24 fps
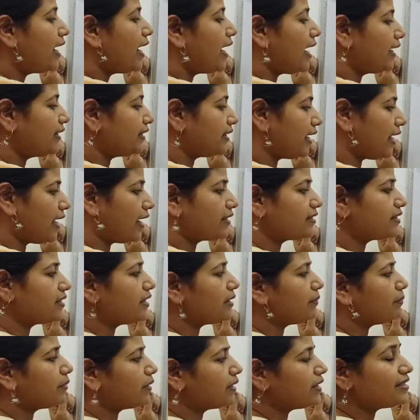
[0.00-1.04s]
and the larger
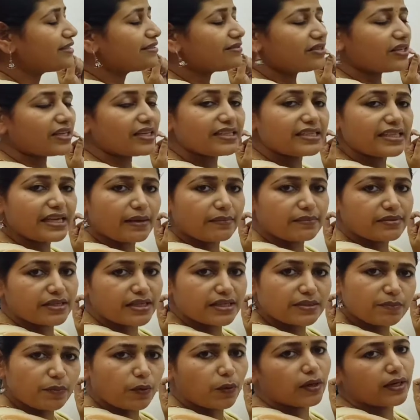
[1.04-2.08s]
number is 3 times the
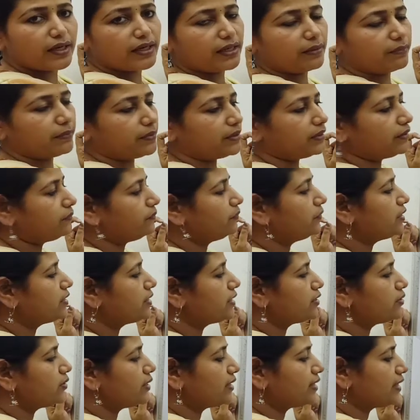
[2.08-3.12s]
smaller number. This
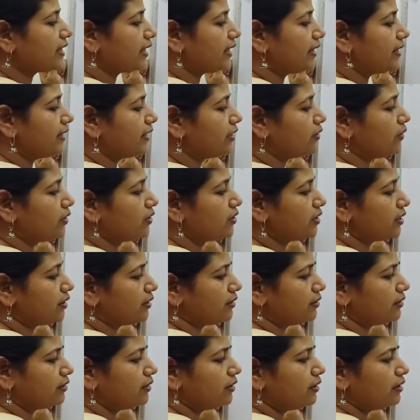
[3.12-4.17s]
is your second equation.